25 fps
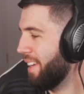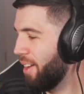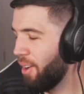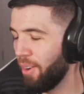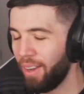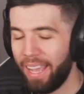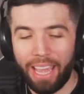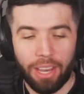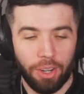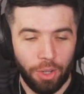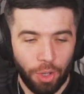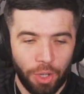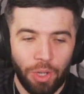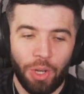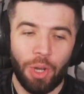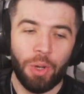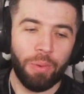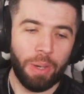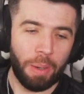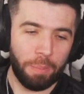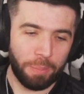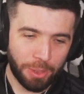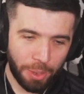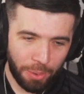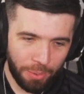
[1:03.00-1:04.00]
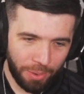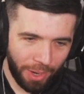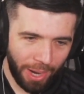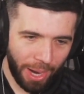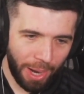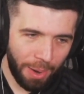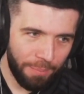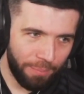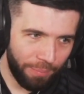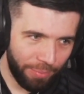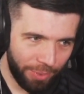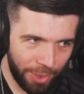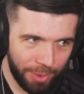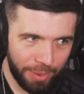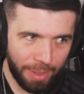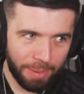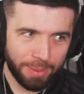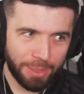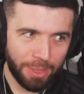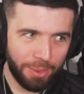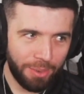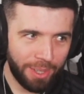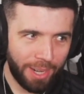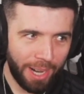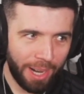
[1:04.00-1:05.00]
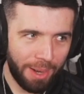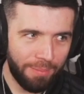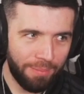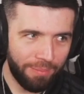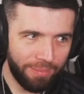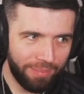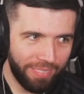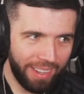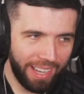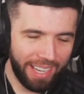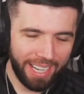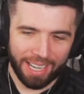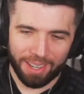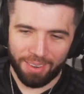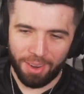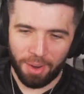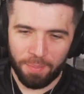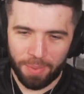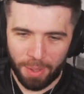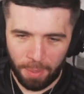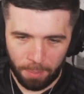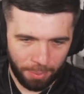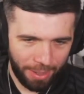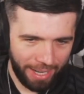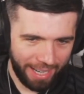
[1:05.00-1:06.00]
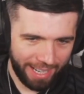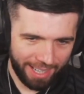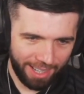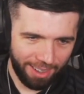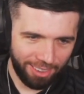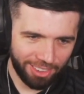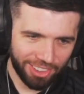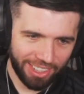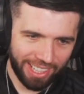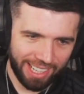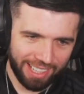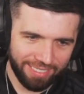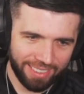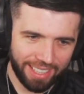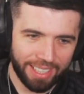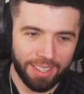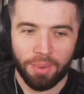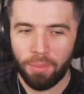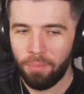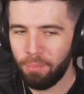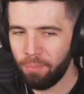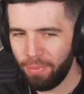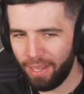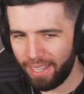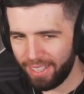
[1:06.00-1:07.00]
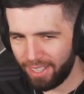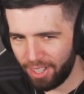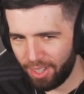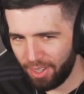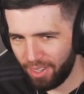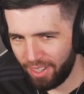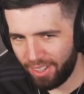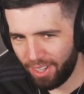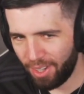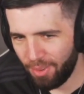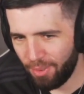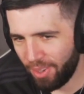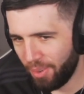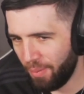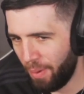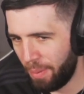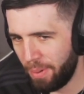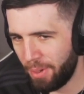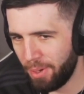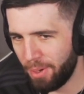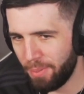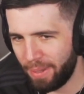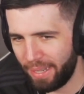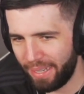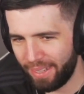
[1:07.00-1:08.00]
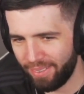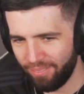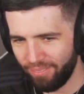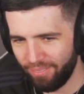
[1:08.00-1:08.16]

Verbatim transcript: I'll get new whip soon come. New whip soon come, and I won't be a prick, and I'll drive it. But I don't know. I don't know what whip it will be.